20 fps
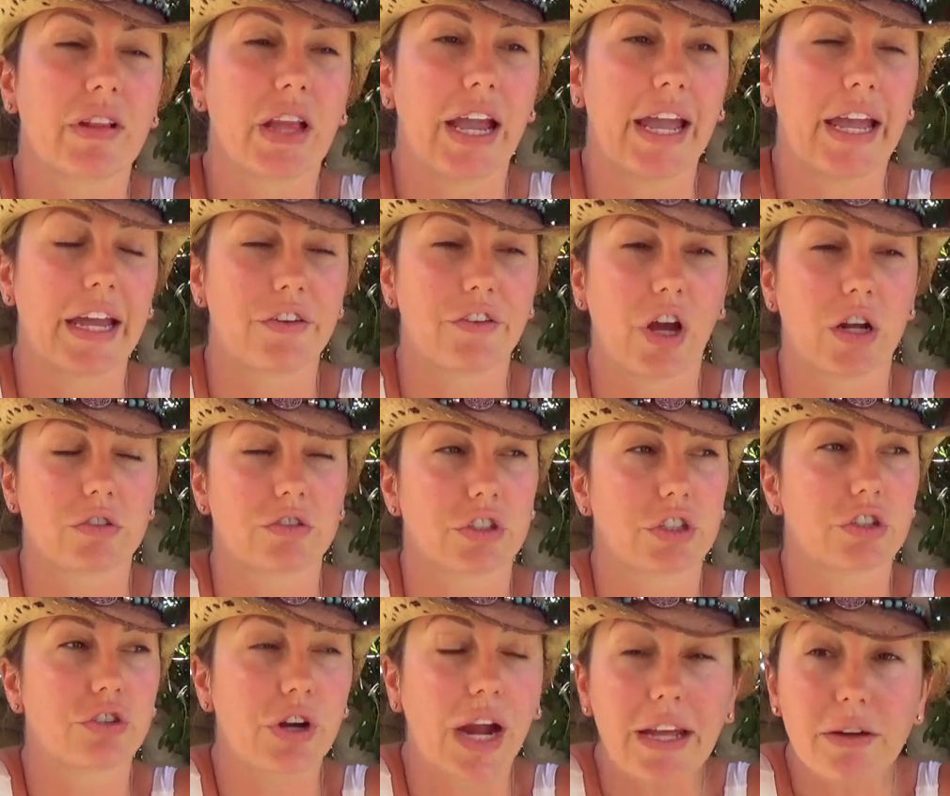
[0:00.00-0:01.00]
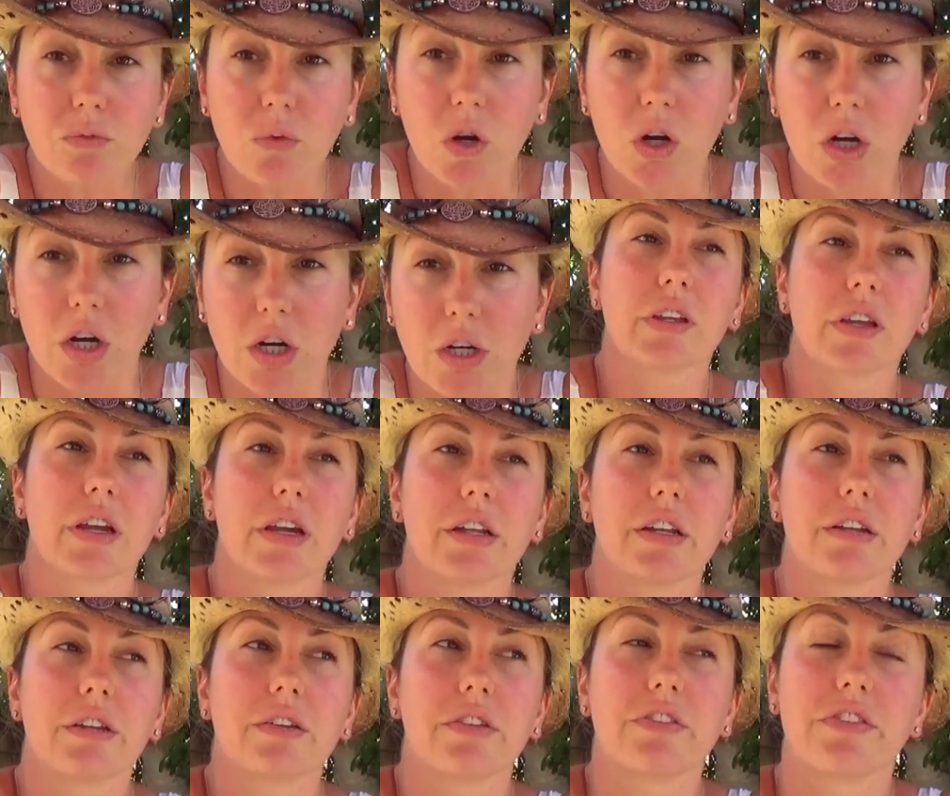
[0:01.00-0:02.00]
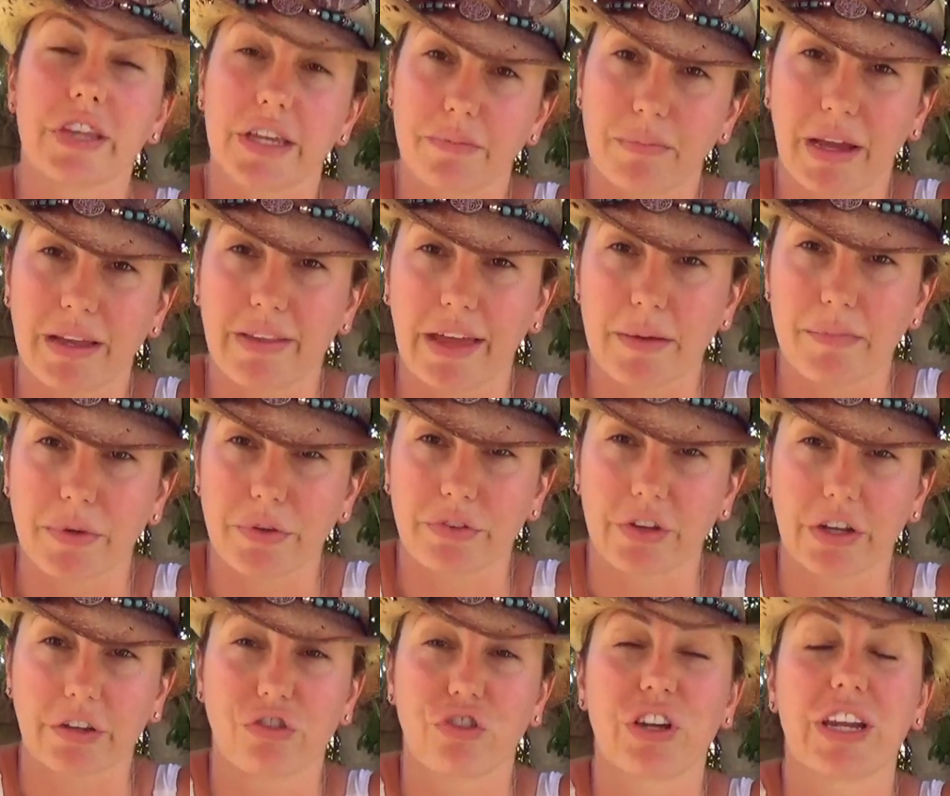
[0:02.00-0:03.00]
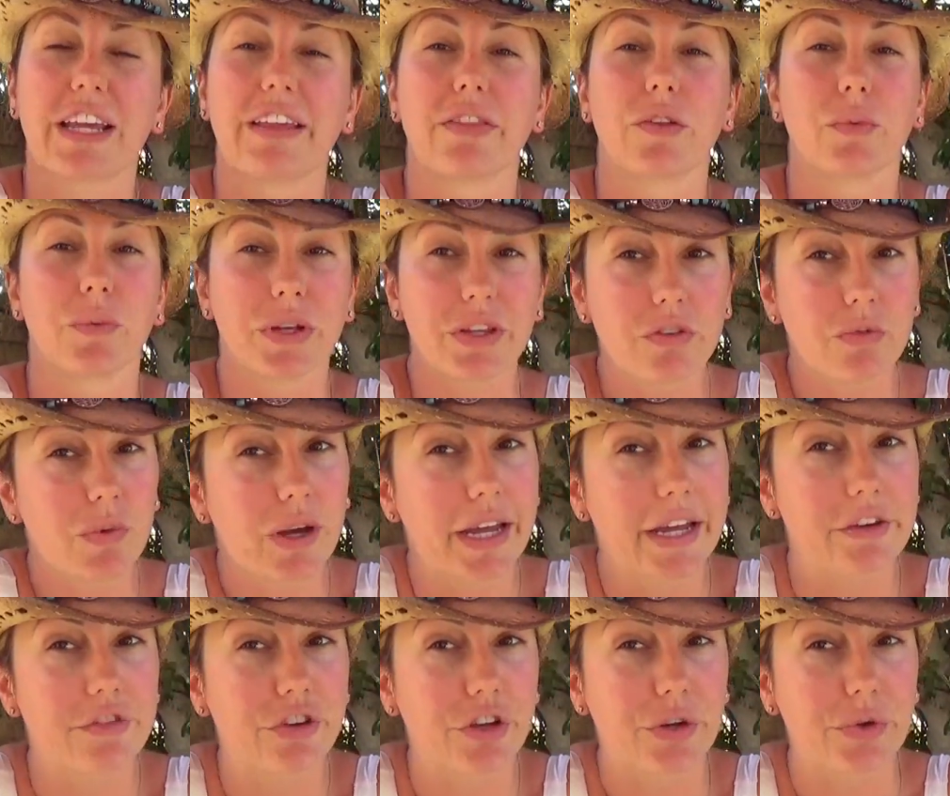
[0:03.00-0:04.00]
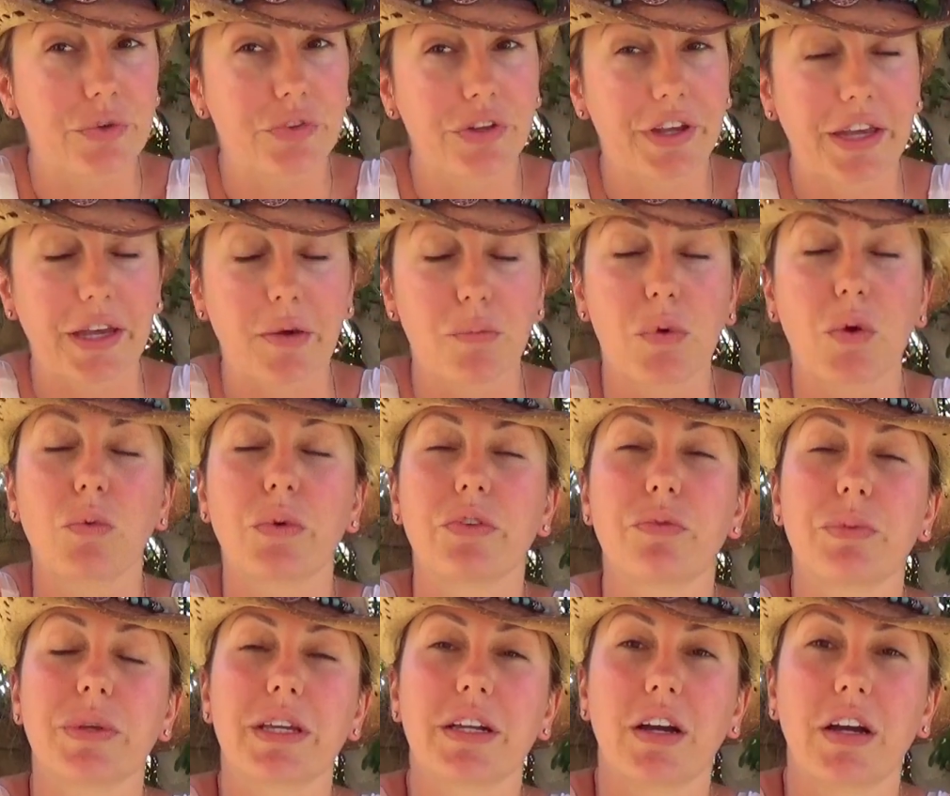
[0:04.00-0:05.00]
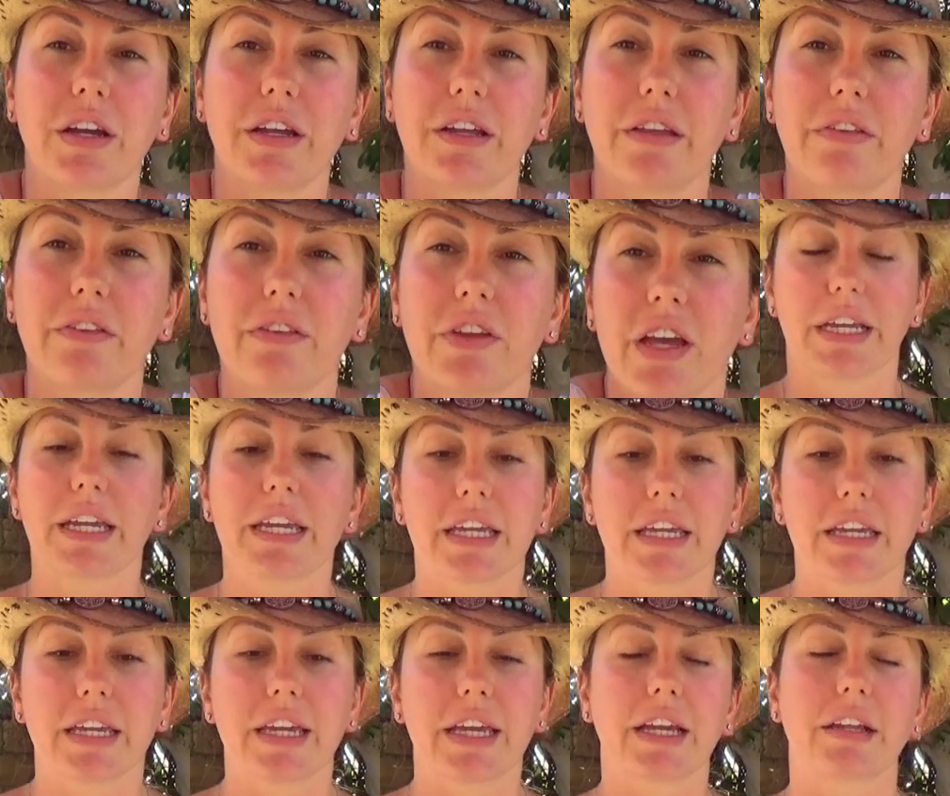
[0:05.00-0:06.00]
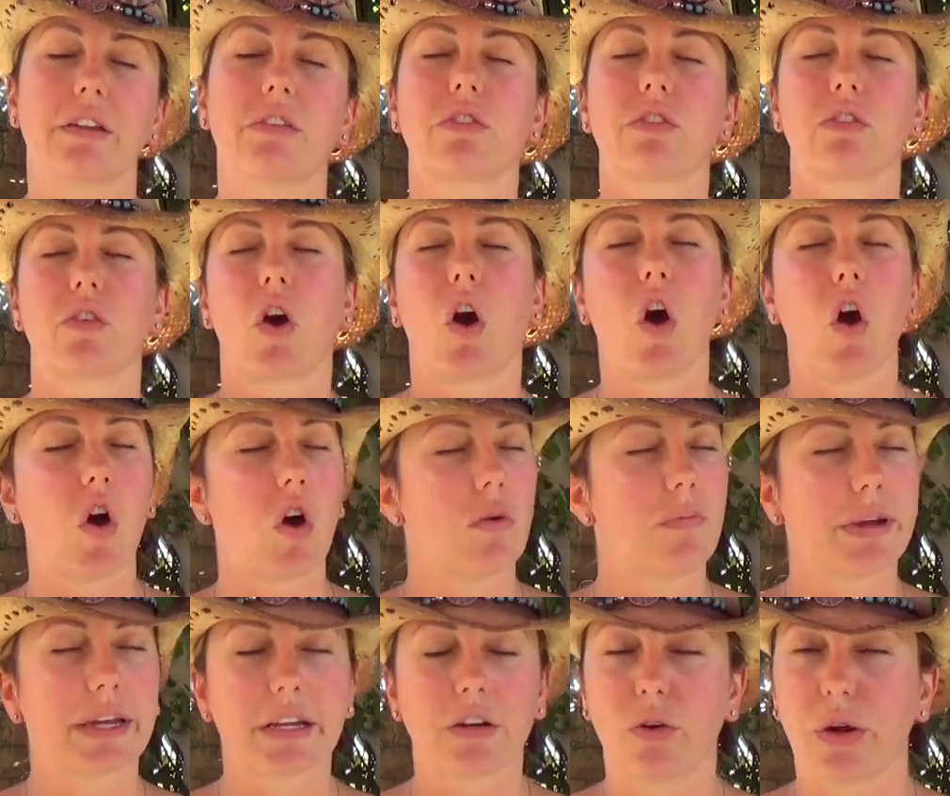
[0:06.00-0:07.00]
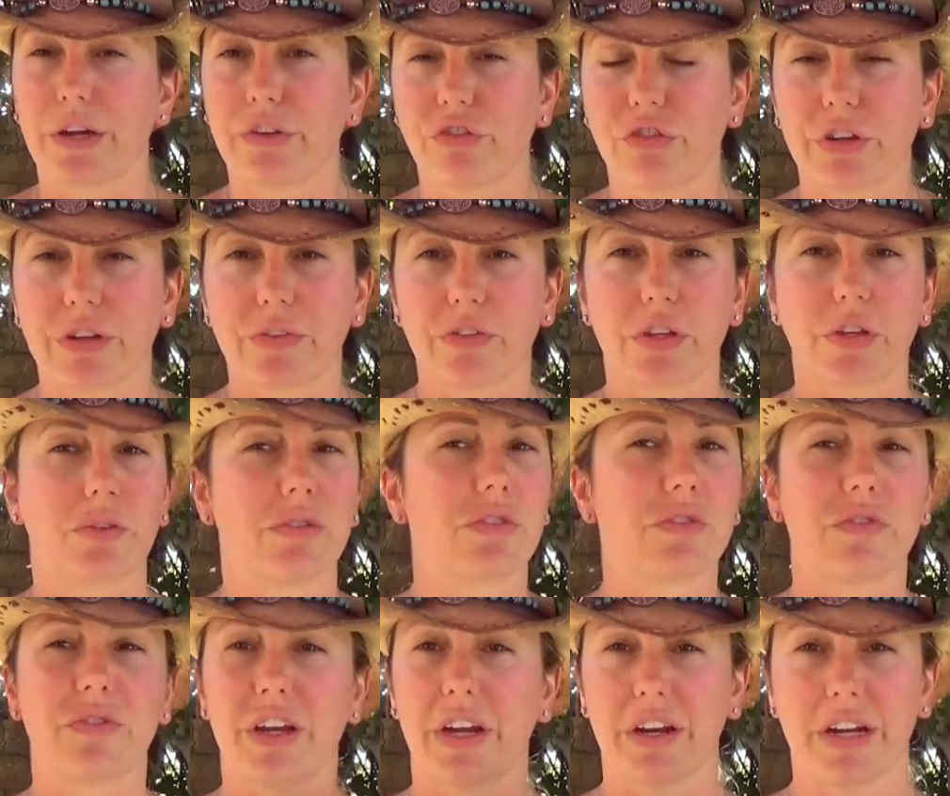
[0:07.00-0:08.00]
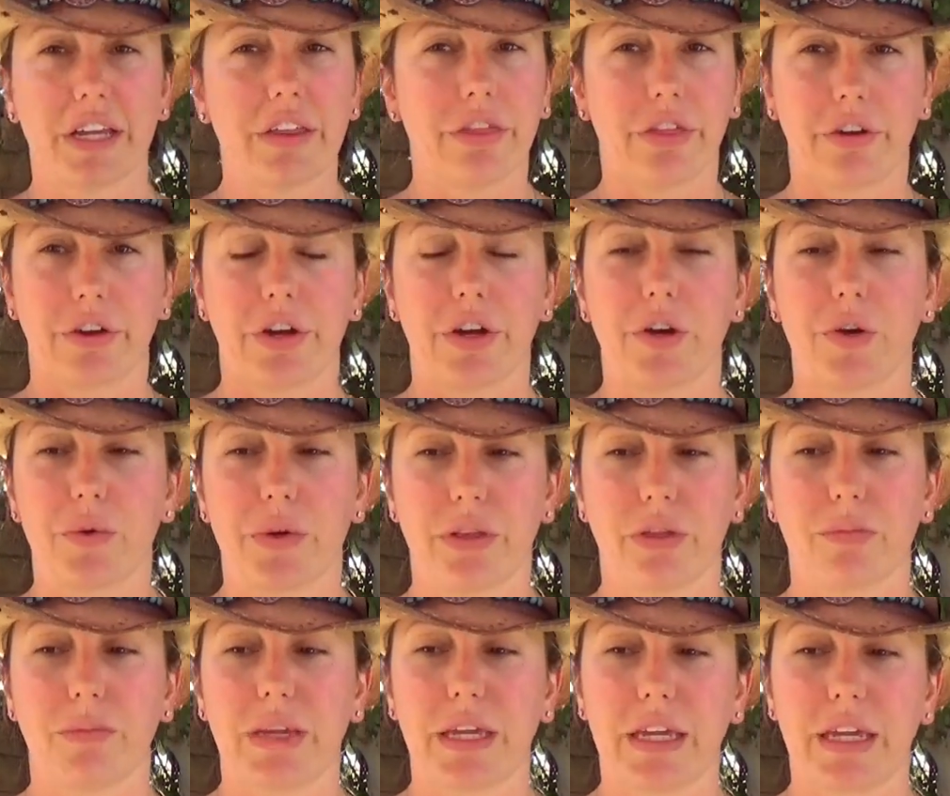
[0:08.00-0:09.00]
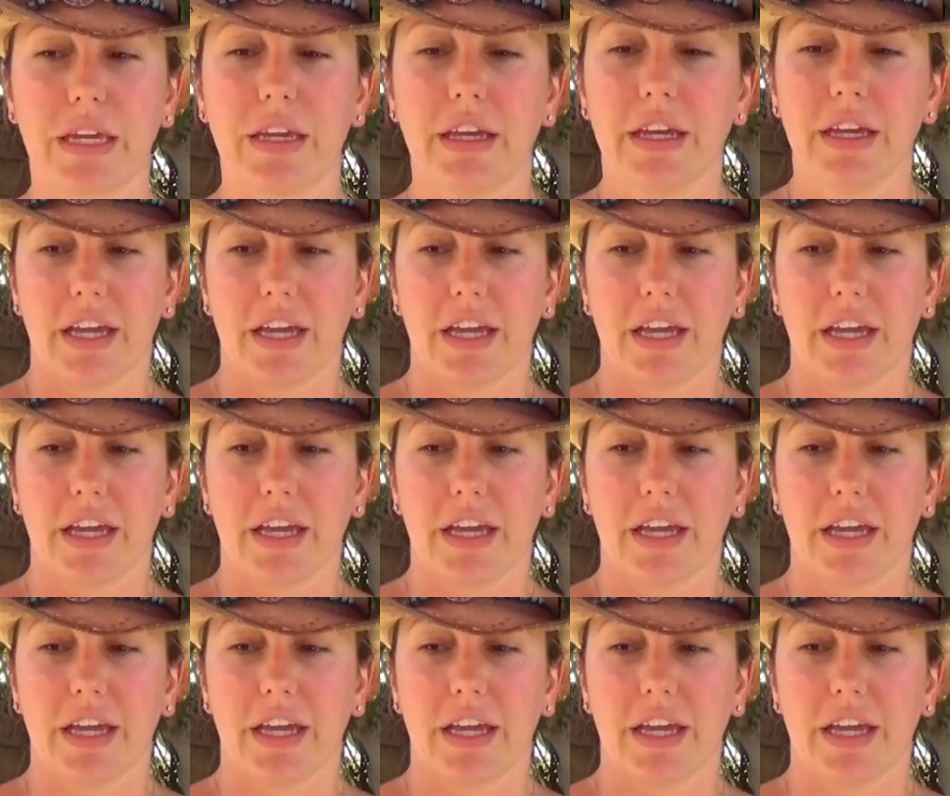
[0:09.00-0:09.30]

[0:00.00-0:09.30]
and Dr. Grenoir did my liposuction. And the reason why I chose him was because he answered all my questions. He was very thorough with me.